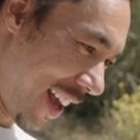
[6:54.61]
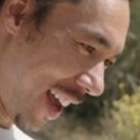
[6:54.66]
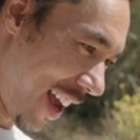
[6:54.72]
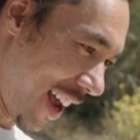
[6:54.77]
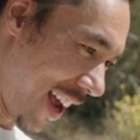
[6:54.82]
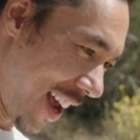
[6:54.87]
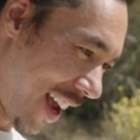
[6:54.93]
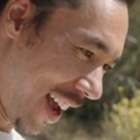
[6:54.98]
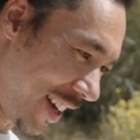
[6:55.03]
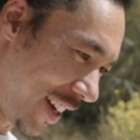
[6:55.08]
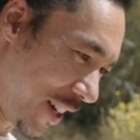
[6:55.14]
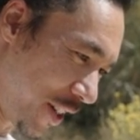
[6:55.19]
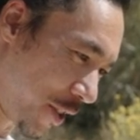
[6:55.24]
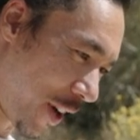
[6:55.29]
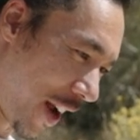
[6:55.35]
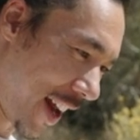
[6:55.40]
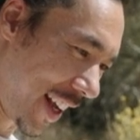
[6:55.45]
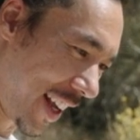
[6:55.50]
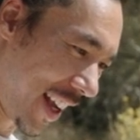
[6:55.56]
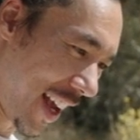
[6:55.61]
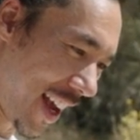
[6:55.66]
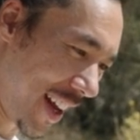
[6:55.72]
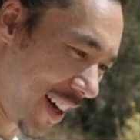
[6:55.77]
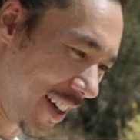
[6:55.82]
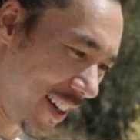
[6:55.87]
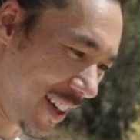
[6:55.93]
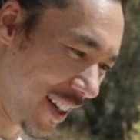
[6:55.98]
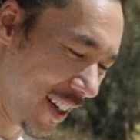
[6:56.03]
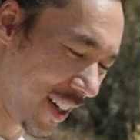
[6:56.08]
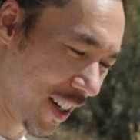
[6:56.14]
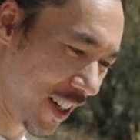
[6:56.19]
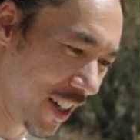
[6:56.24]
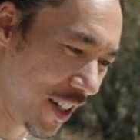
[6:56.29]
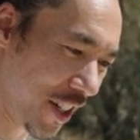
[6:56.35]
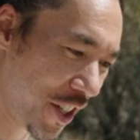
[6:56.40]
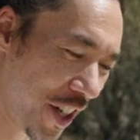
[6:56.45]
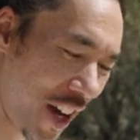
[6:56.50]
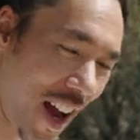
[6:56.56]
and you try to get a
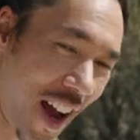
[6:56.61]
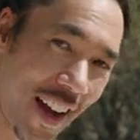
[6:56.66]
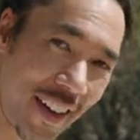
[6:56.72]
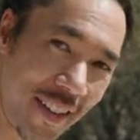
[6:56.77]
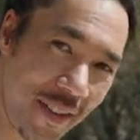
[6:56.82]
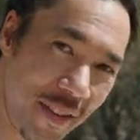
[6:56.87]
good shot.